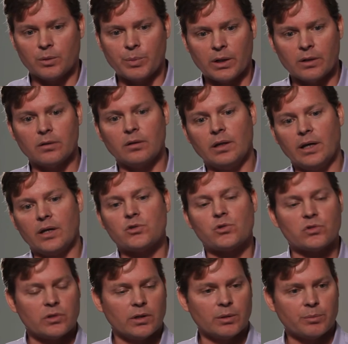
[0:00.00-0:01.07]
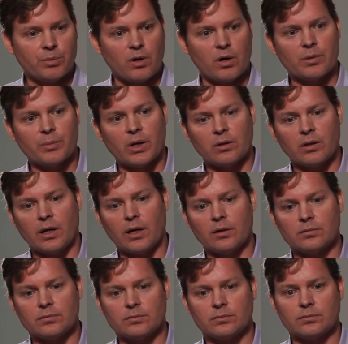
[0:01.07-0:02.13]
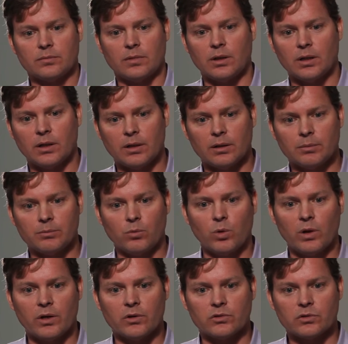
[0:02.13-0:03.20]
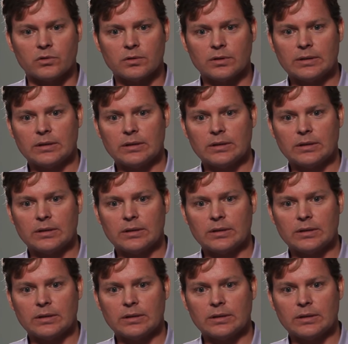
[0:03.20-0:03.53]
But the interesting part about that um, was